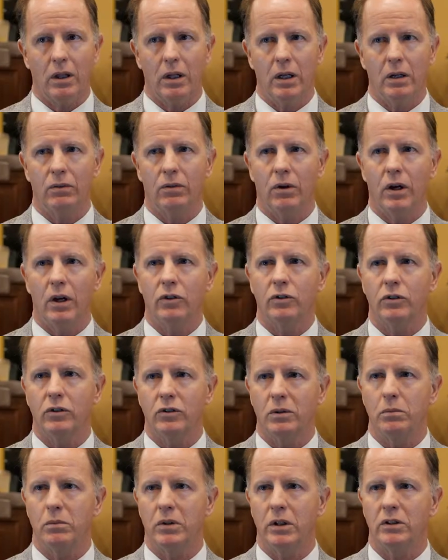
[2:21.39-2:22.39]
thing for health
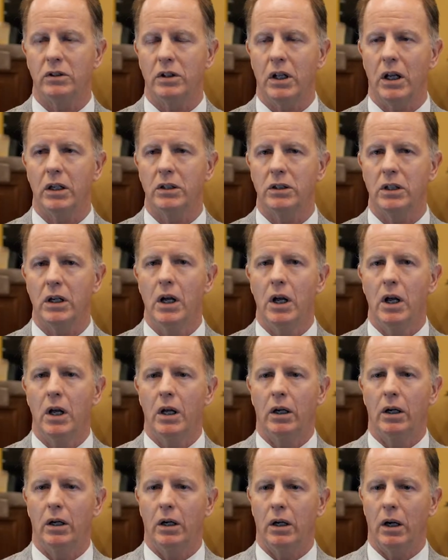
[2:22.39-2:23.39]
systems these days,
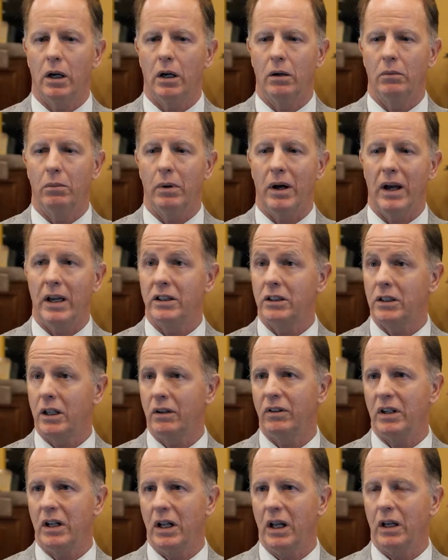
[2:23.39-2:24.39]
by
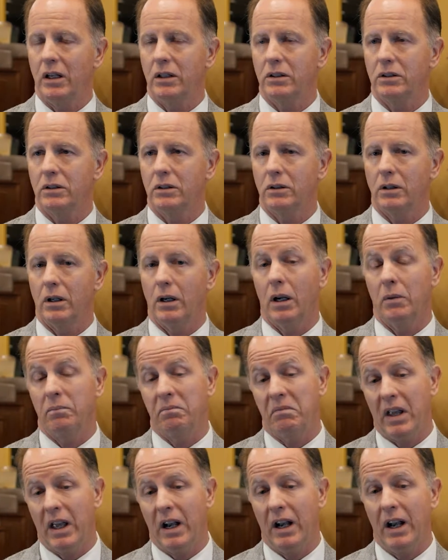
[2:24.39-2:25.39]
7 days.
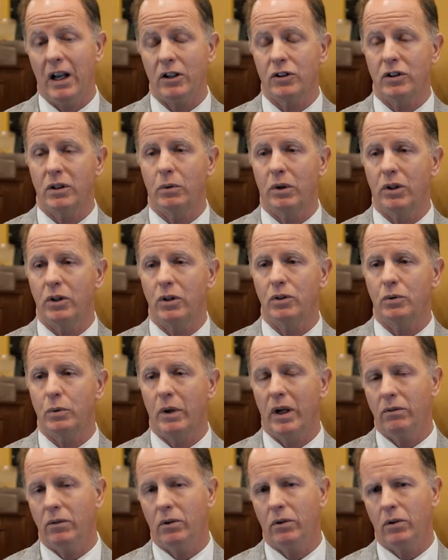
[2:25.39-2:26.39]
And actually reduced,
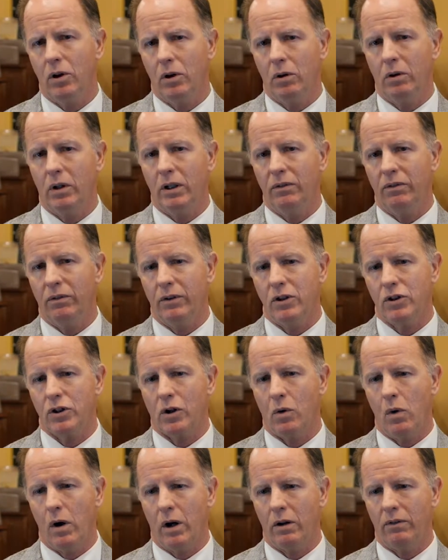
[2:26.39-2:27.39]
we haven't totally finished
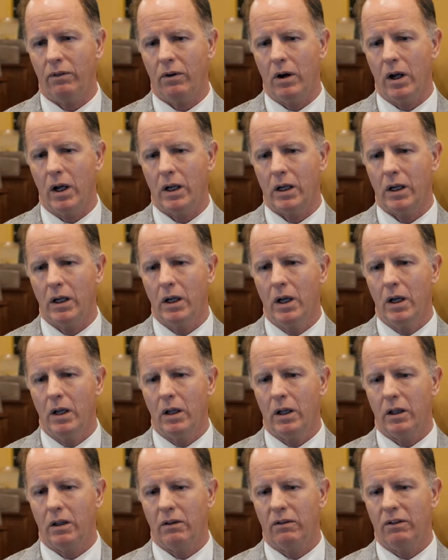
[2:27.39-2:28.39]
quantifying
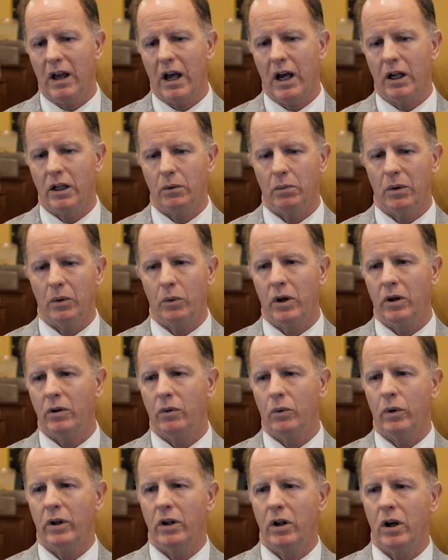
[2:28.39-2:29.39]
the value, but
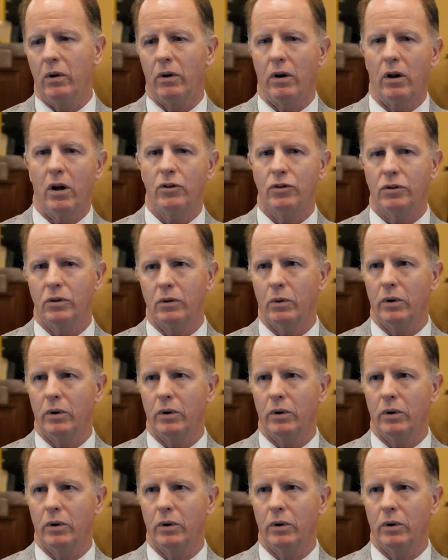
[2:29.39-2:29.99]
we know it also